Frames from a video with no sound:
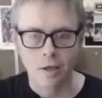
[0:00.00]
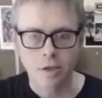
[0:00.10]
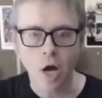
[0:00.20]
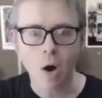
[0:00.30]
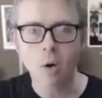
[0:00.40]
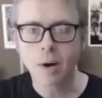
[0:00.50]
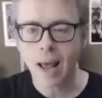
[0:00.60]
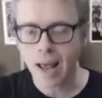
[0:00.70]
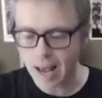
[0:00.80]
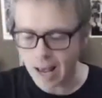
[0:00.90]
Tone
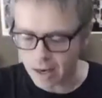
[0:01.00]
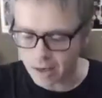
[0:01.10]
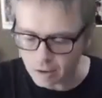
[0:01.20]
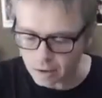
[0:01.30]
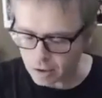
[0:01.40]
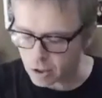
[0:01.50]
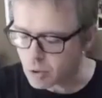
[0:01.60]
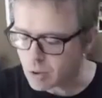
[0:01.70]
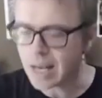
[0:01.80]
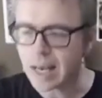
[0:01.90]
and
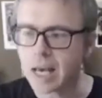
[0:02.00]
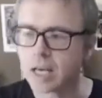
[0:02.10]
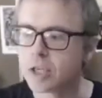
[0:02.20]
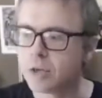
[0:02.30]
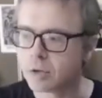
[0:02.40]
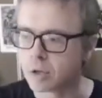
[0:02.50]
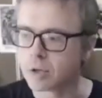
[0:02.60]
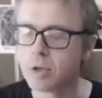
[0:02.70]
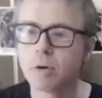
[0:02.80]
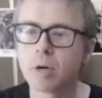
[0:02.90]
tuning issues are
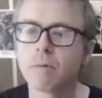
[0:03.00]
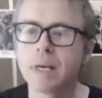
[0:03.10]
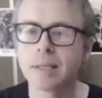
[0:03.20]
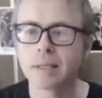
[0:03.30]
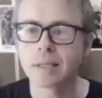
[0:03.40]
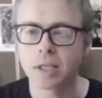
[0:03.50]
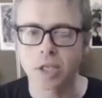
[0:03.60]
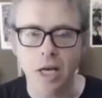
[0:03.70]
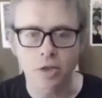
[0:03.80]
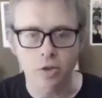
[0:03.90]
2 good reasons to
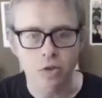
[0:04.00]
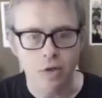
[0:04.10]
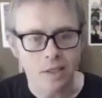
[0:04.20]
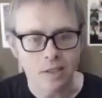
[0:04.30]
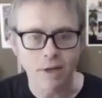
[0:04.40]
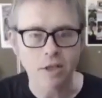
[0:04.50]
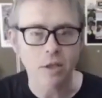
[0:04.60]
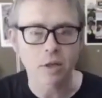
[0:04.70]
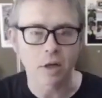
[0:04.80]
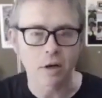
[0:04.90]
change your strings.
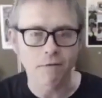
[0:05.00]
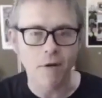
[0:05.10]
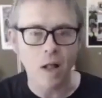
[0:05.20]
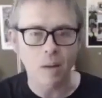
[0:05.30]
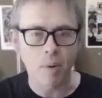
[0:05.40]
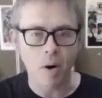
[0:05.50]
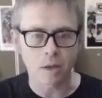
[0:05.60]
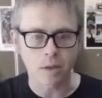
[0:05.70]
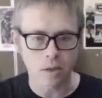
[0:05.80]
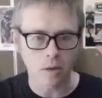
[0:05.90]
Eventually, they're going to fall
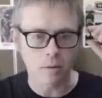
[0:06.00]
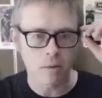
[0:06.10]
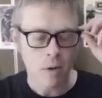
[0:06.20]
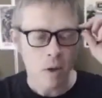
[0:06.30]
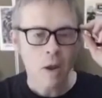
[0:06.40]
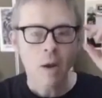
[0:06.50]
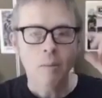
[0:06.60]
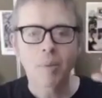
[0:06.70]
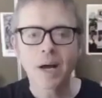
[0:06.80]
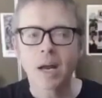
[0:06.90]
apart too.
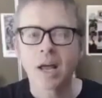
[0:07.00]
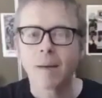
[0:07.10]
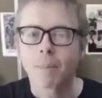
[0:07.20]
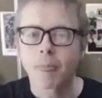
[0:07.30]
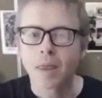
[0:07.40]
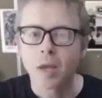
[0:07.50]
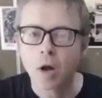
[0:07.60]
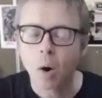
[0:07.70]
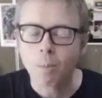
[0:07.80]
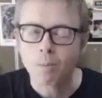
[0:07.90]
But,
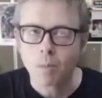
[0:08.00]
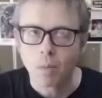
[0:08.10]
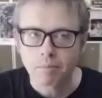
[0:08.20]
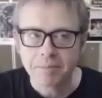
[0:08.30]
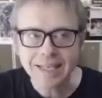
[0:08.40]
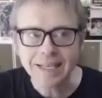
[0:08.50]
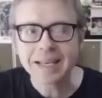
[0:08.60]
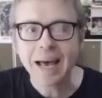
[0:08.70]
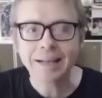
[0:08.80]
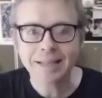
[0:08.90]

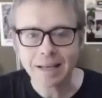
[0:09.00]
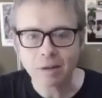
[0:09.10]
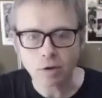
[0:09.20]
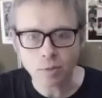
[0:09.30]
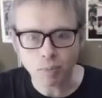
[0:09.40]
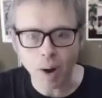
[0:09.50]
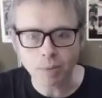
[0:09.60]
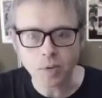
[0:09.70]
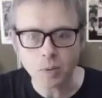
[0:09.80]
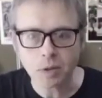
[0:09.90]
detecting those
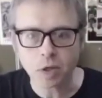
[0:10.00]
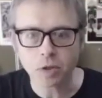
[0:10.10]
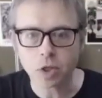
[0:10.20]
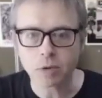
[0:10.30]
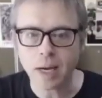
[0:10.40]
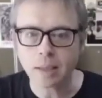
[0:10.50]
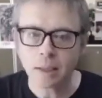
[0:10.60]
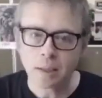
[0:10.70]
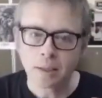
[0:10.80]
problems with your string